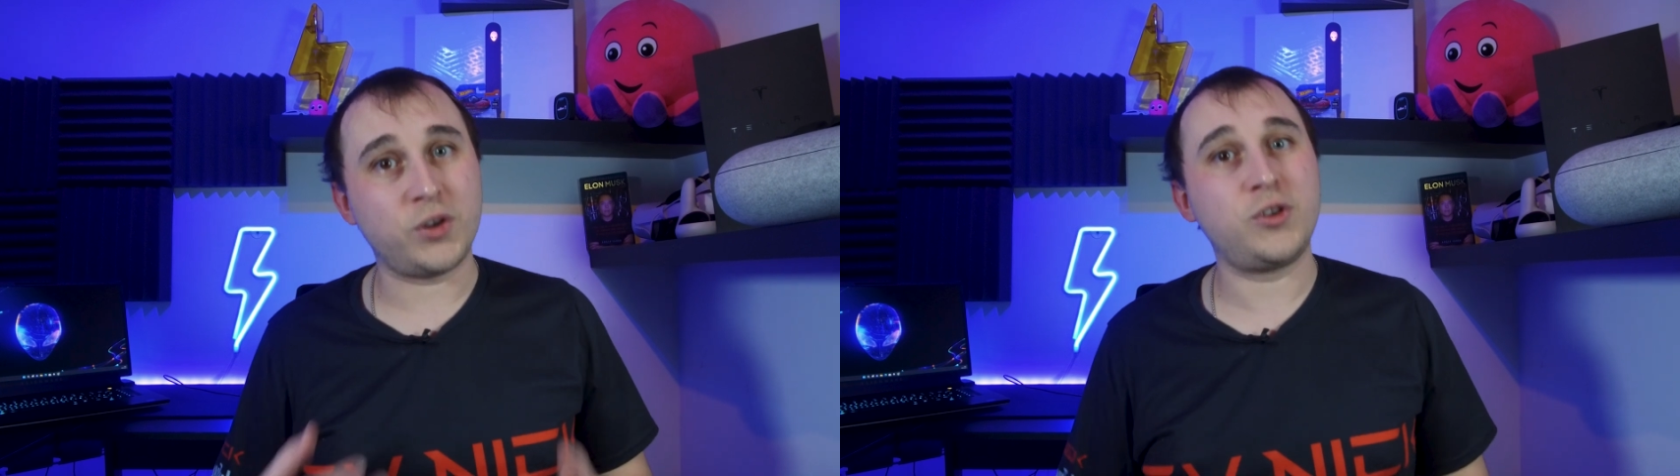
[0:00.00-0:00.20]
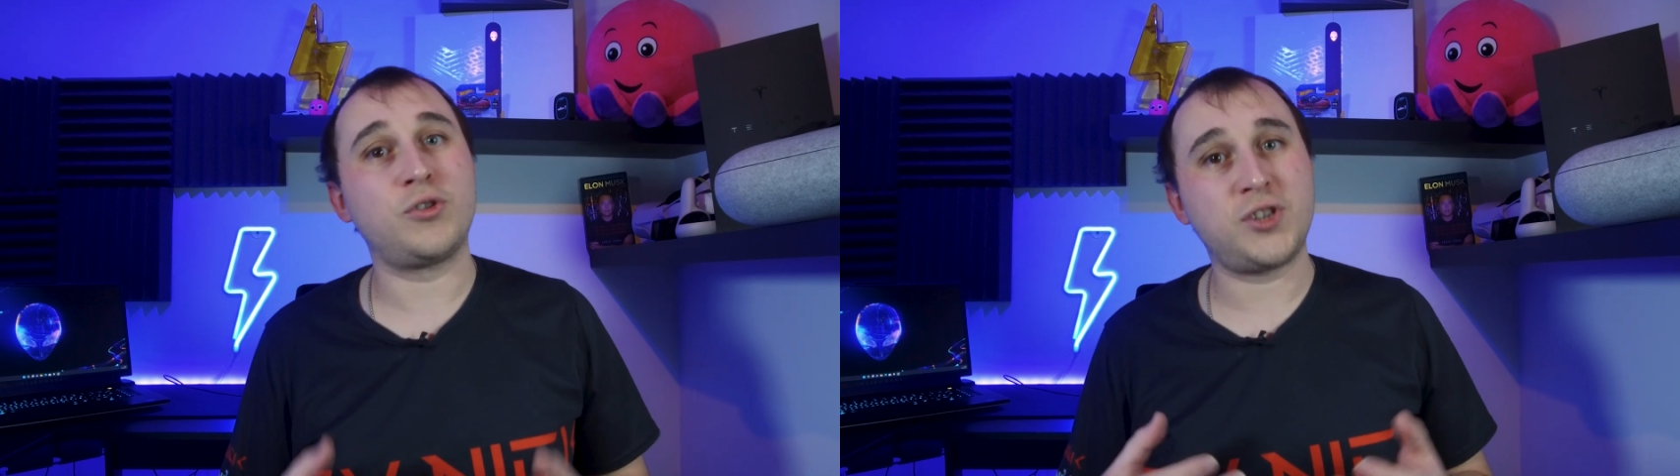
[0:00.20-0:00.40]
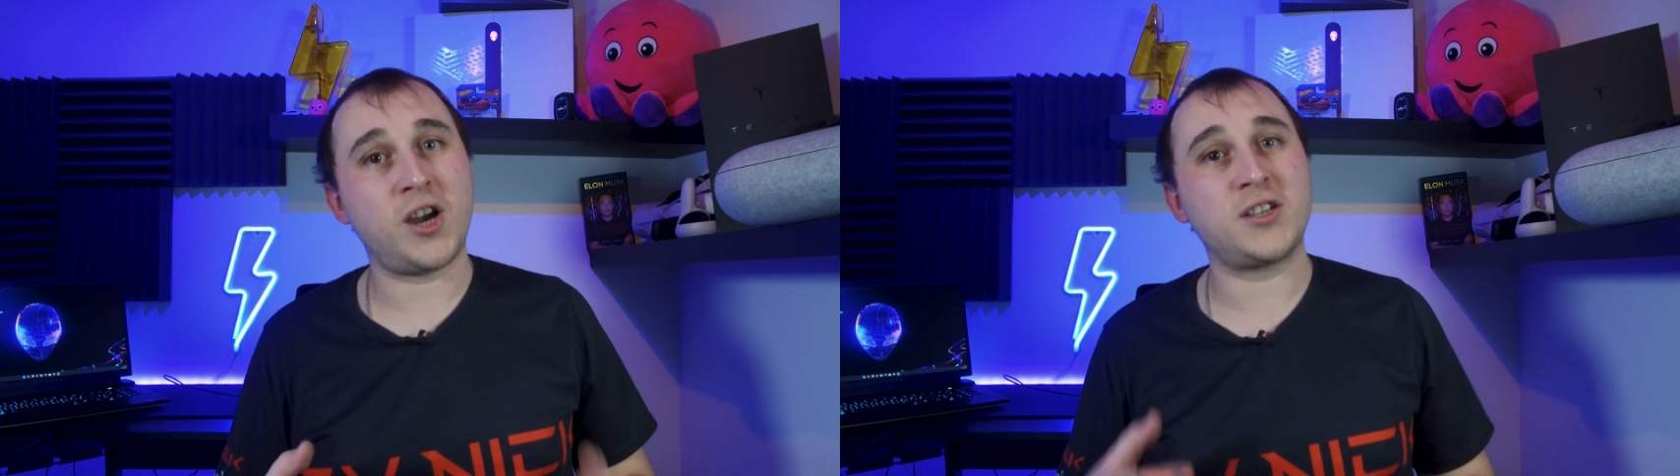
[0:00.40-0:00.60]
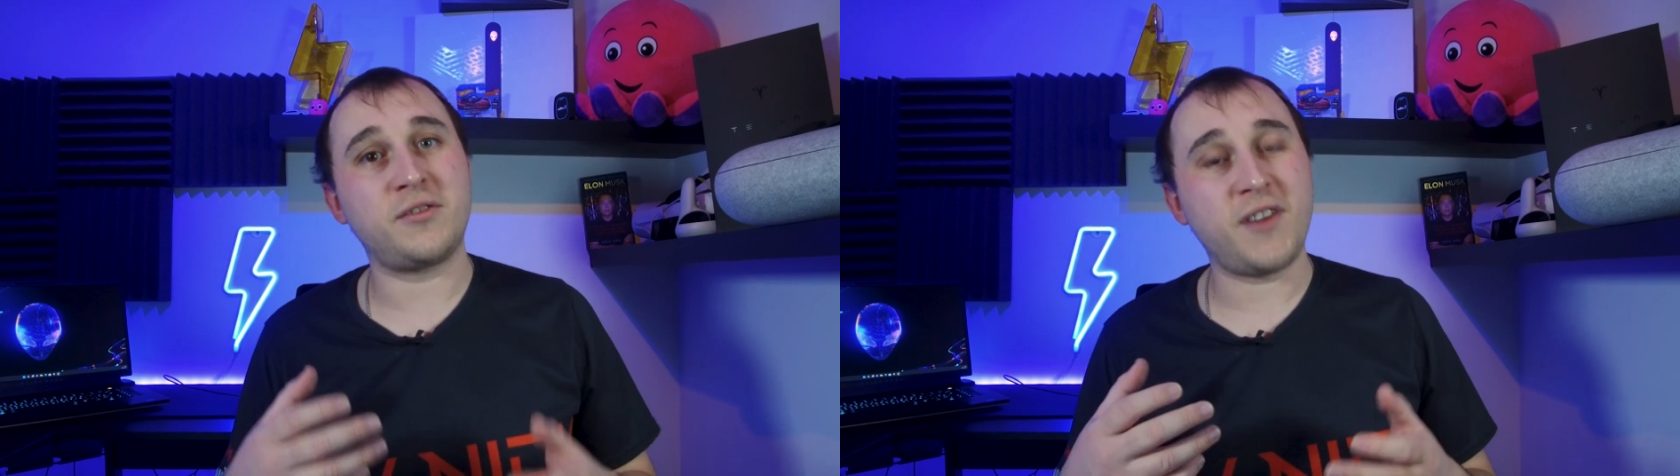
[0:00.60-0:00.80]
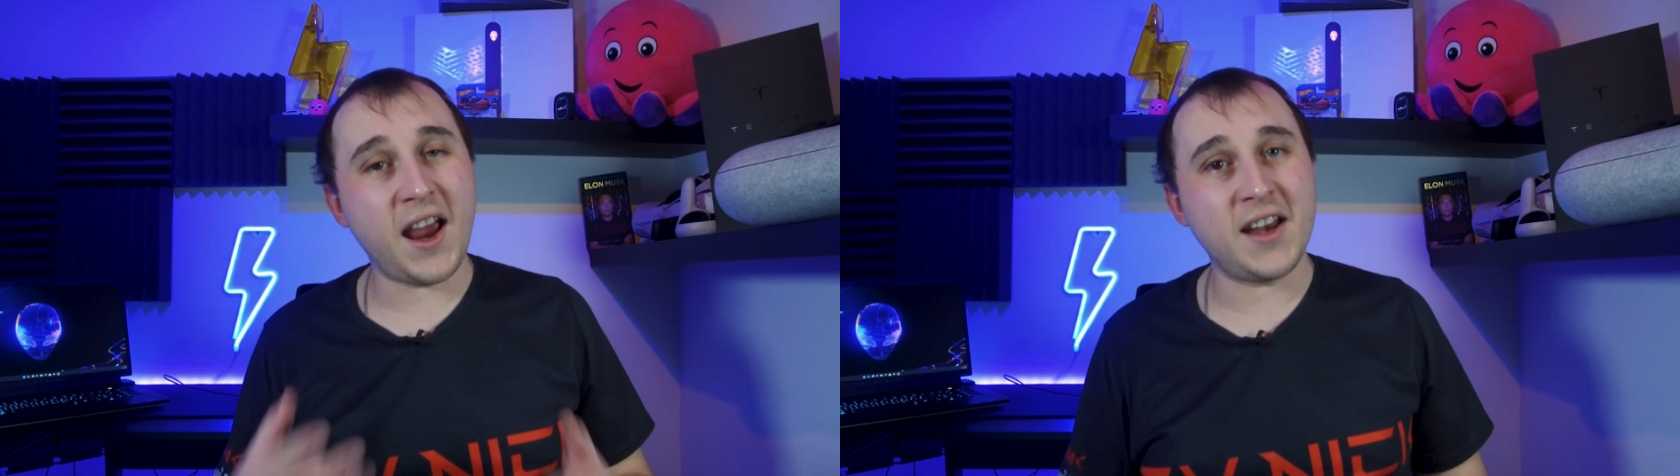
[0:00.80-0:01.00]
what you're
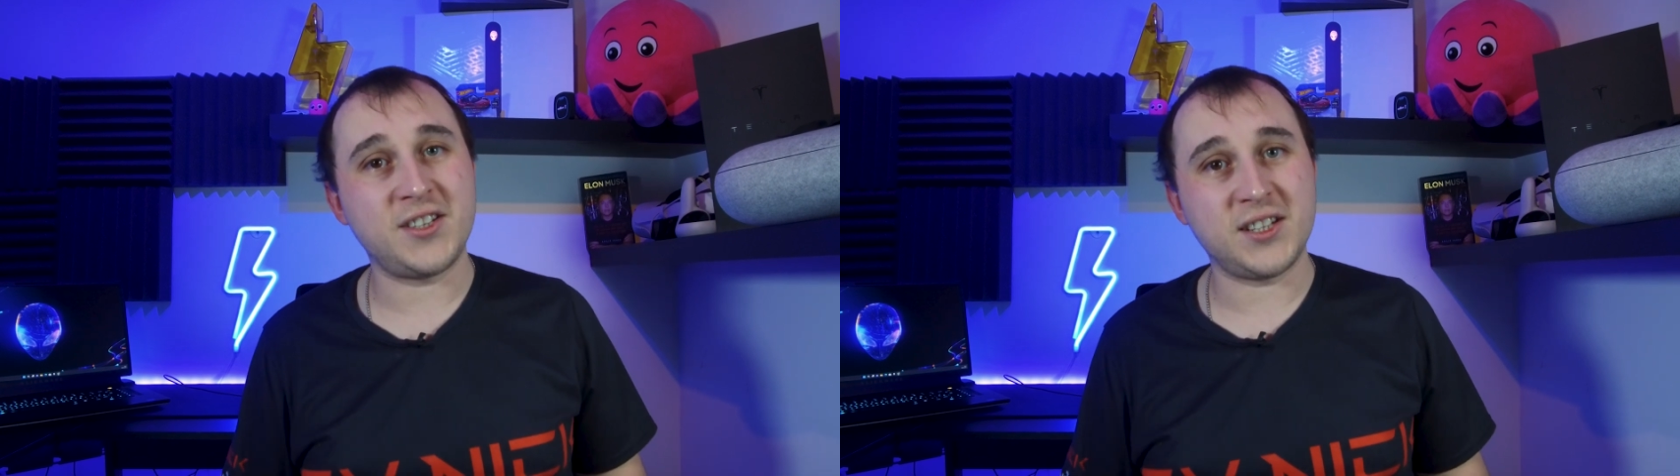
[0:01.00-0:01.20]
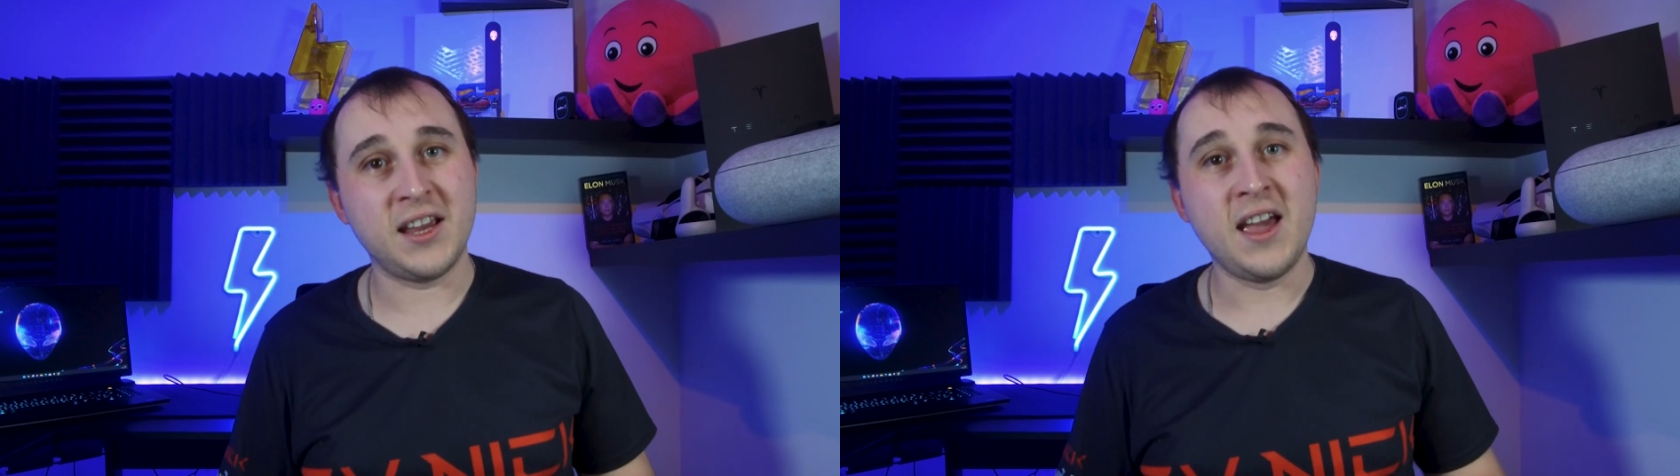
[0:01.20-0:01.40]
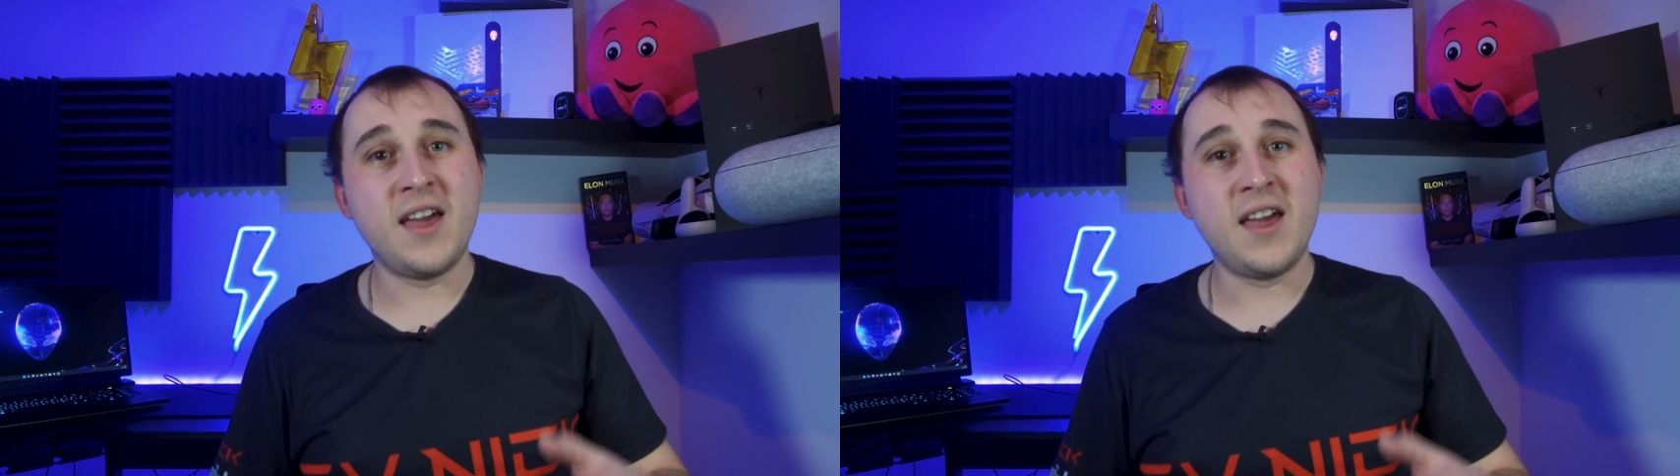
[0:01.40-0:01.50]
charging for energy.